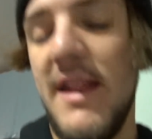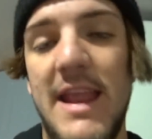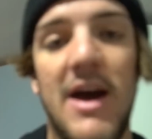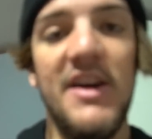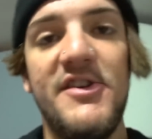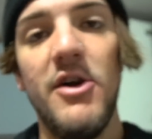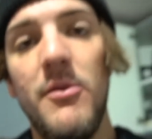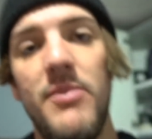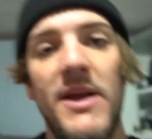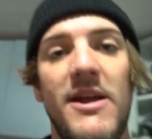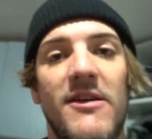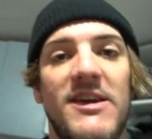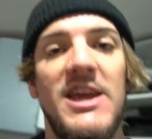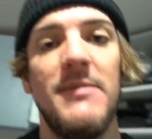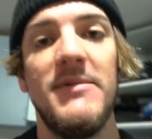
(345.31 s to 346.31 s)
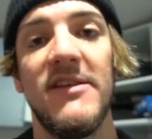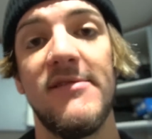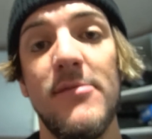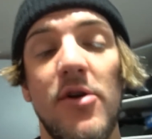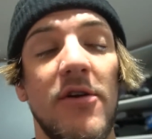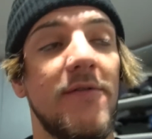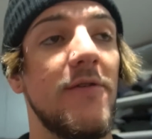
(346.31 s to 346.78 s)
Now I don't plan on keeping this
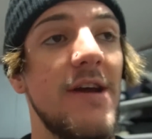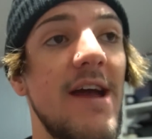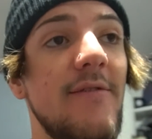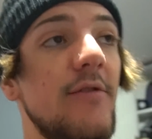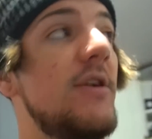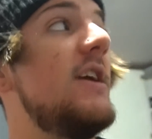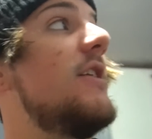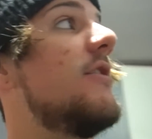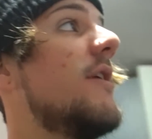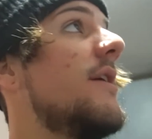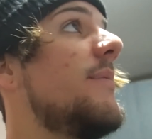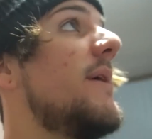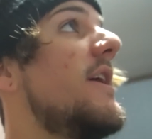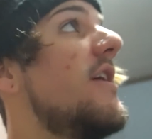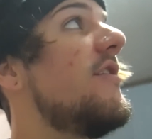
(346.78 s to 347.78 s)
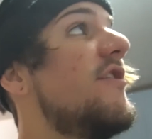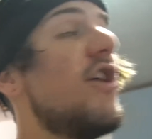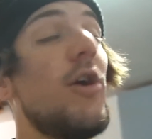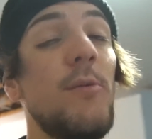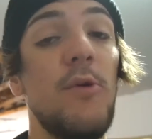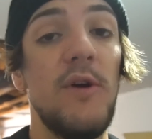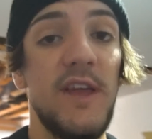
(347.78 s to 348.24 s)
motor forever either. I plan on
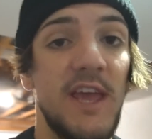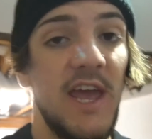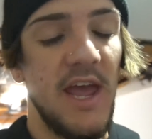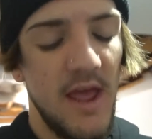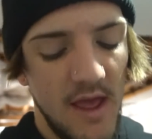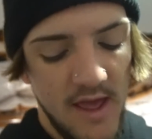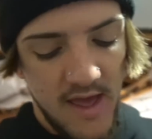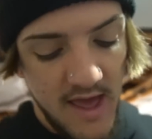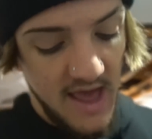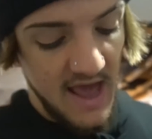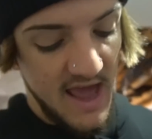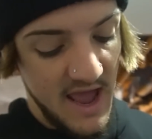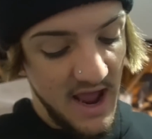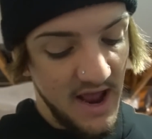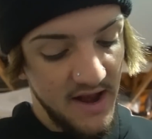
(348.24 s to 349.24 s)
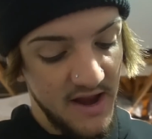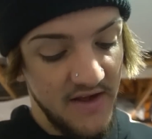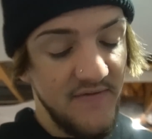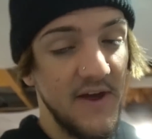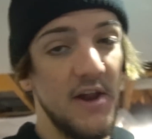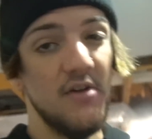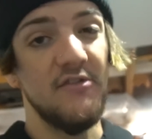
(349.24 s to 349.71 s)
turboing it and
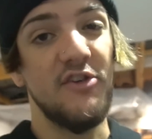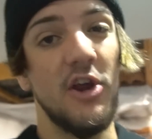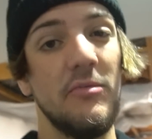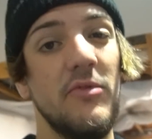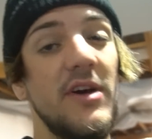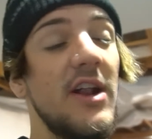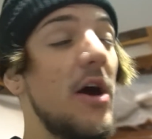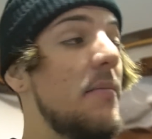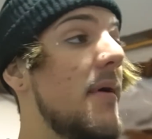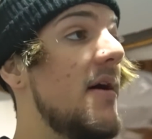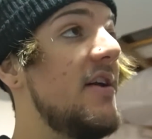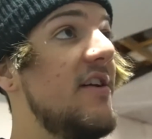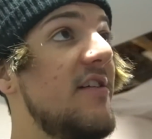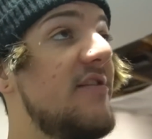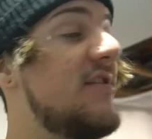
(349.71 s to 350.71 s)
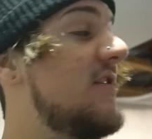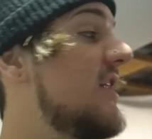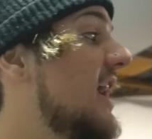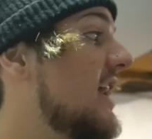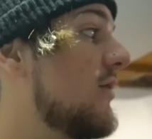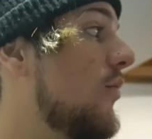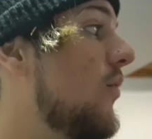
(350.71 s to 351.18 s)
if I don't turbo it I'll probably just
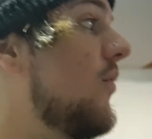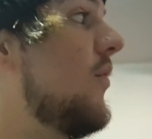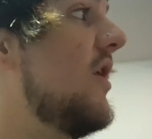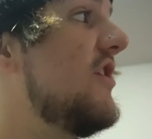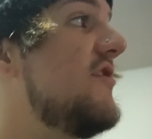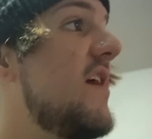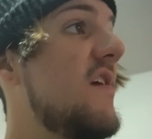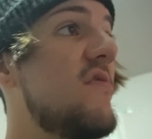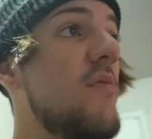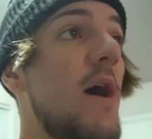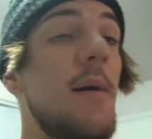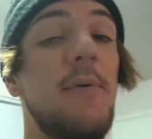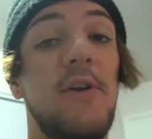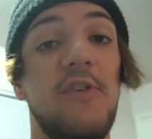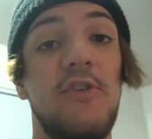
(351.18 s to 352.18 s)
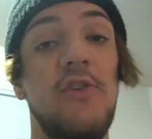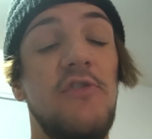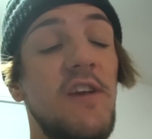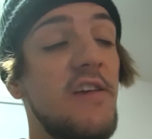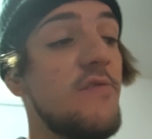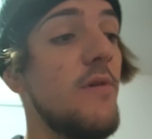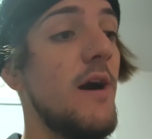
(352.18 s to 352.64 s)
like 1J swap it or
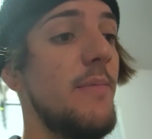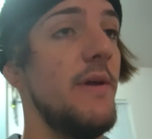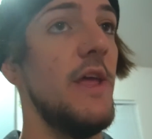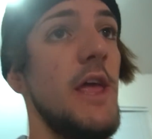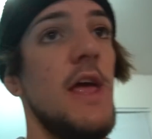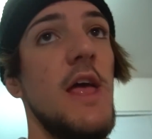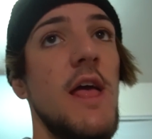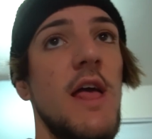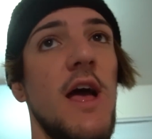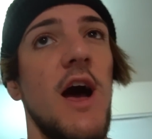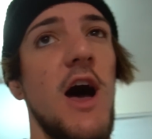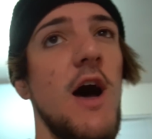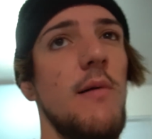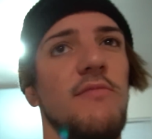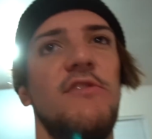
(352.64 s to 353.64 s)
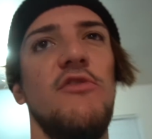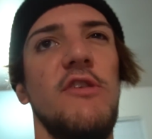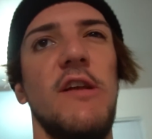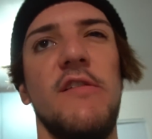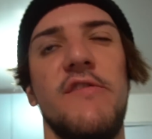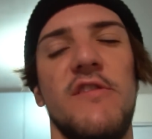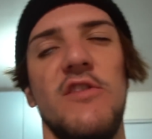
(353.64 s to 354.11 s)
2J swap it. Um, 2J
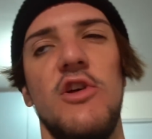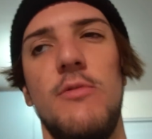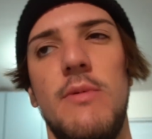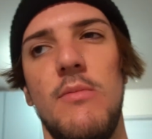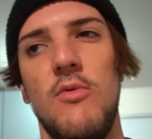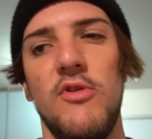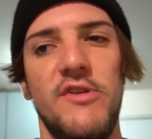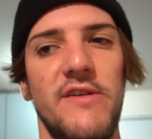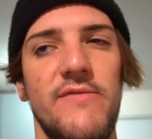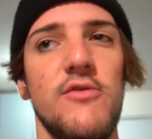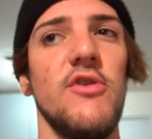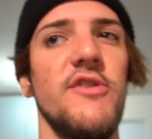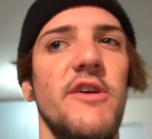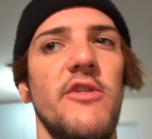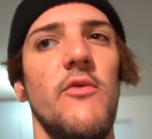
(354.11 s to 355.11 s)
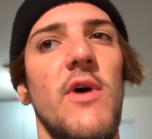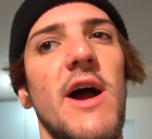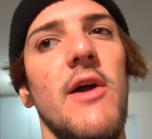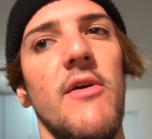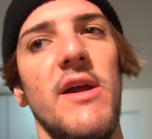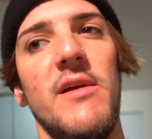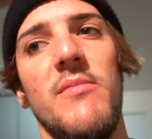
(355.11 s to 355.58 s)
is a little bit more difficult on the
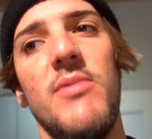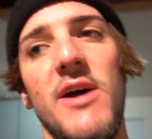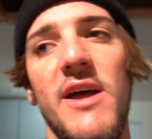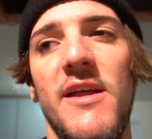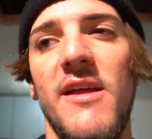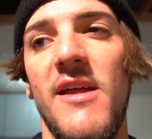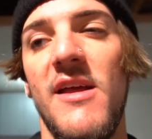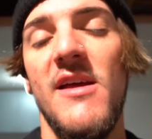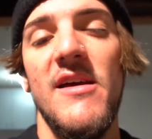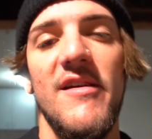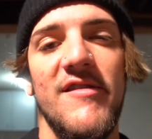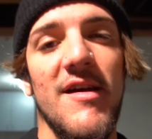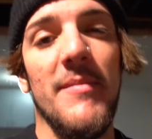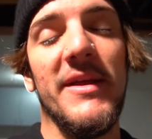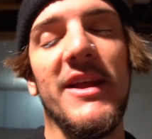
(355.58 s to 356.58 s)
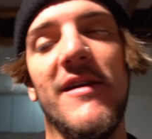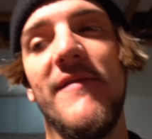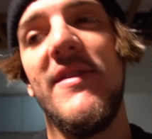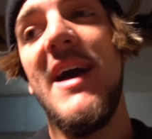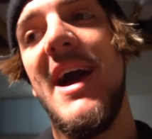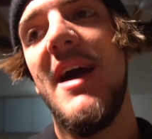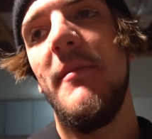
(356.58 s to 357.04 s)
wiring but something
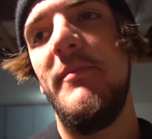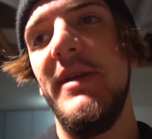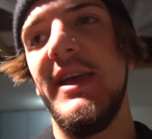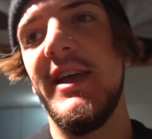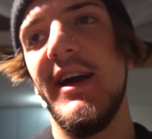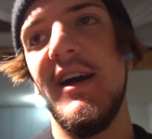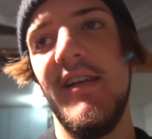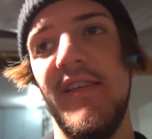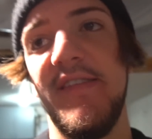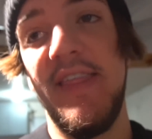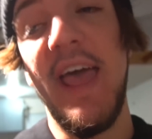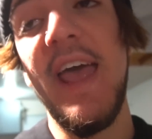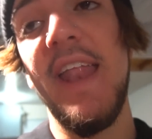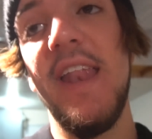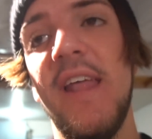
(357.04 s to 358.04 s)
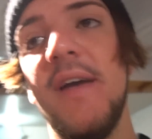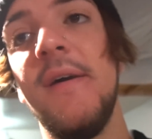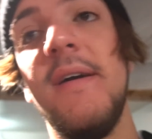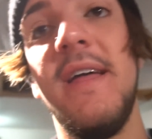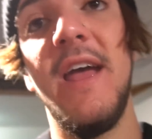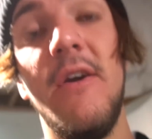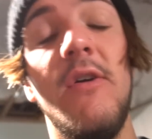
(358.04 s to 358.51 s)
of that because then
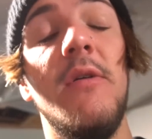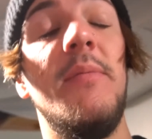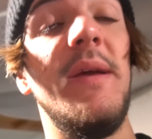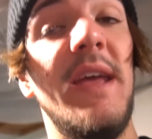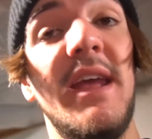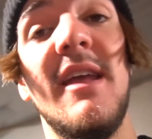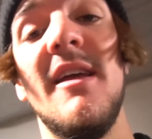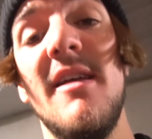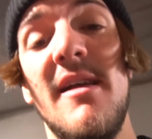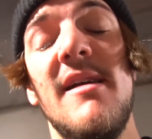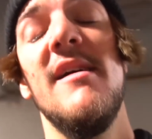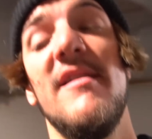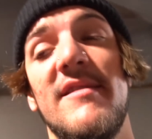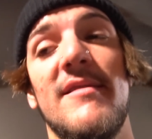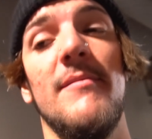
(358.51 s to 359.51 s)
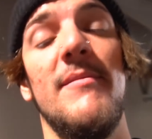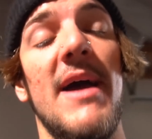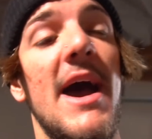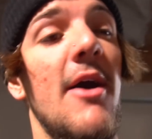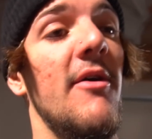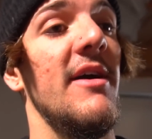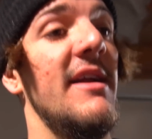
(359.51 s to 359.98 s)
it would be some
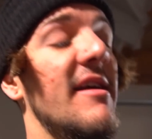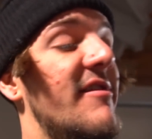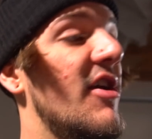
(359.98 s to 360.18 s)
power and a